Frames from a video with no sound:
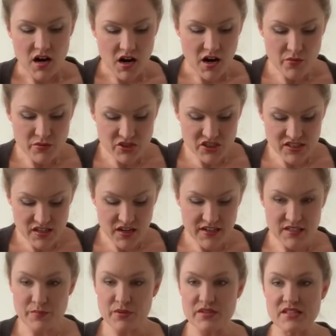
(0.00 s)
I would just like
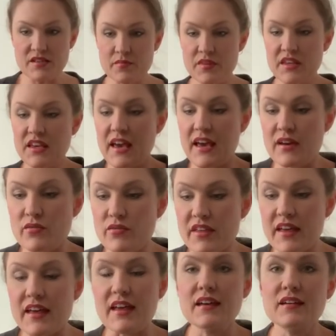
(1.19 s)
to put something out
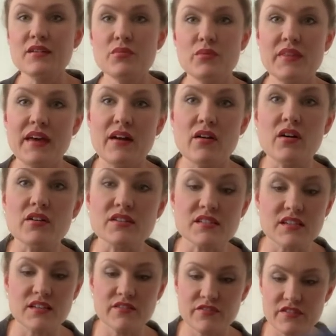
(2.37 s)
there without
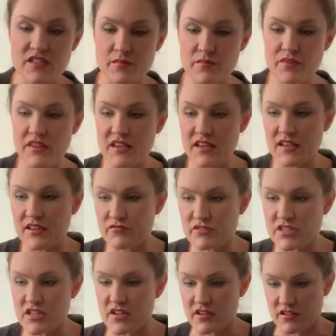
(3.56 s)
asking for something in
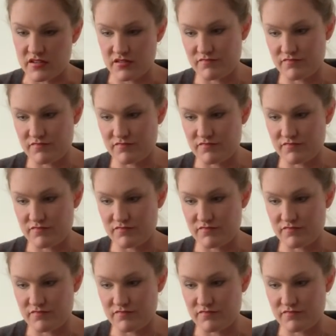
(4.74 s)
return